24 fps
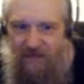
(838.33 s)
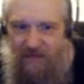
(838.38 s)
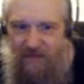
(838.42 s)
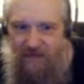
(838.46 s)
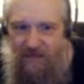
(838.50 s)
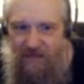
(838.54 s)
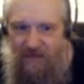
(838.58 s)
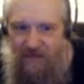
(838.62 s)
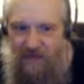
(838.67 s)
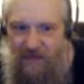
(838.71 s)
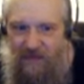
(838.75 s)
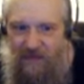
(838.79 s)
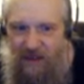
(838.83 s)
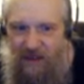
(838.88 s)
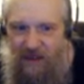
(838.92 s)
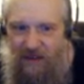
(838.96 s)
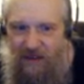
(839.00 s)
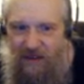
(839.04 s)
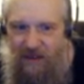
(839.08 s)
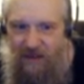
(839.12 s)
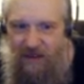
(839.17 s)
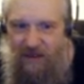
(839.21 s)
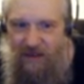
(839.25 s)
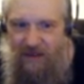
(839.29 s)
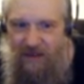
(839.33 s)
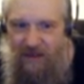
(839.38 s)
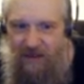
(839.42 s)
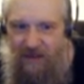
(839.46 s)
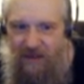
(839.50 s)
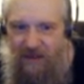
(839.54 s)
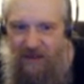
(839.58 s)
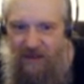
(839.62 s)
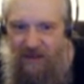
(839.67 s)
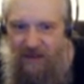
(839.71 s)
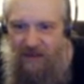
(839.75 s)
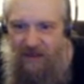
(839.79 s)

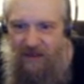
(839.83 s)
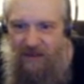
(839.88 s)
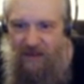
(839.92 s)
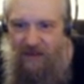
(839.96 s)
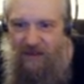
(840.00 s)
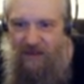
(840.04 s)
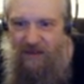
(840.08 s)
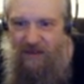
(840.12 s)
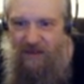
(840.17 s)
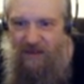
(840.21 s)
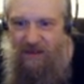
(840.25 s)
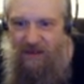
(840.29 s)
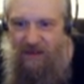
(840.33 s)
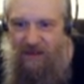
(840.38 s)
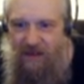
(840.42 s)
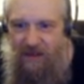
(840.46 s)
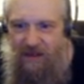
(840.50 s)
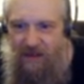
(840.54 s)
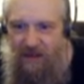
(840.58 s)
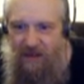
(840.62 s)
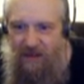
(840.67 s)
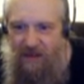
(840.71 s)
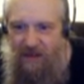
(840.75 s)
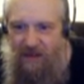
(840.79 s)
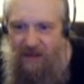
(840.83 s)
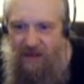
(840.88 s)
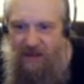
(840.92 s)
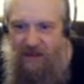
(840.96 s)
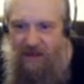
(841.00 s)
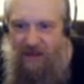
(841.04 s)
No one is speaking in this clip.